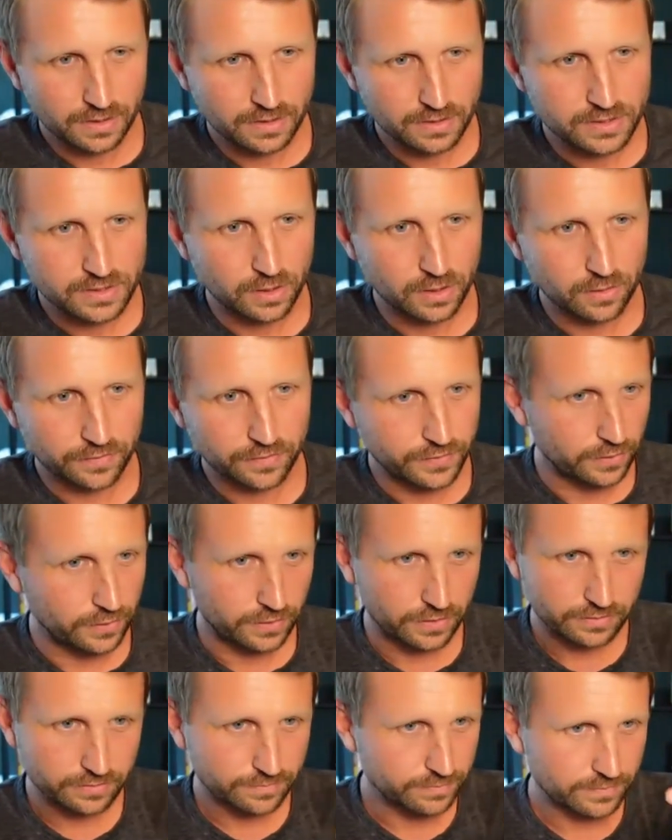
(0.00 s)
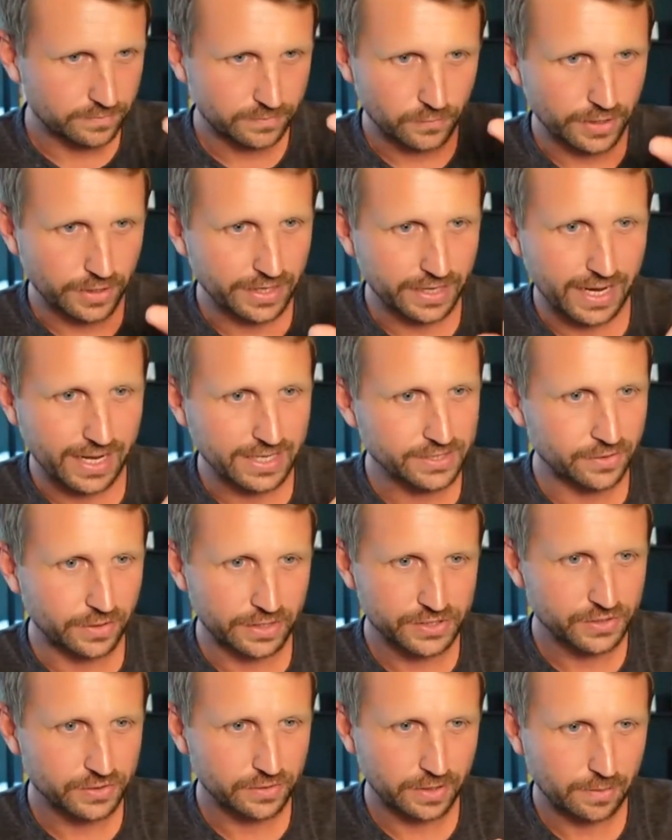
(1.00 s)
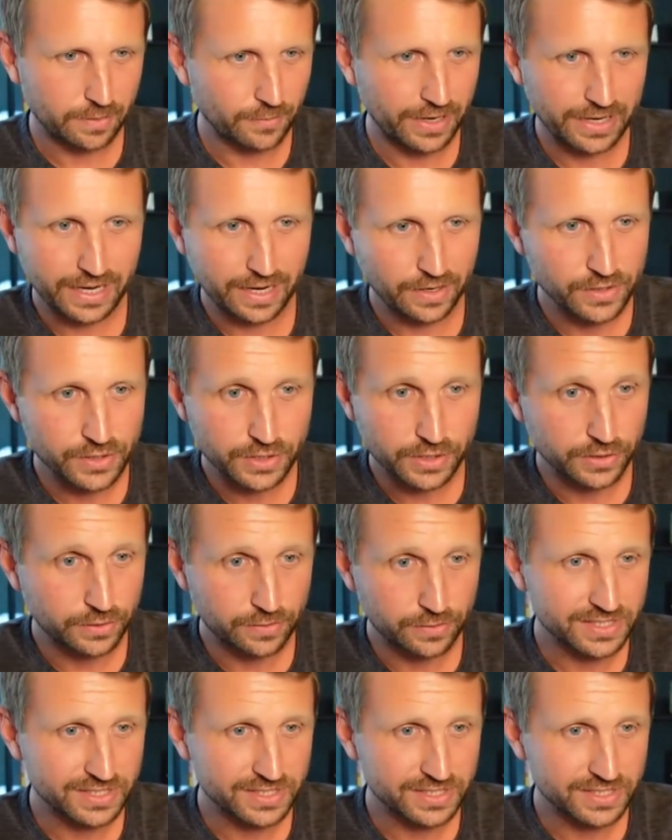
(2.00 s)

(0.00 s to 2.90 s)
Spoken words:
So if you're running ads on Instagram right now, you can do a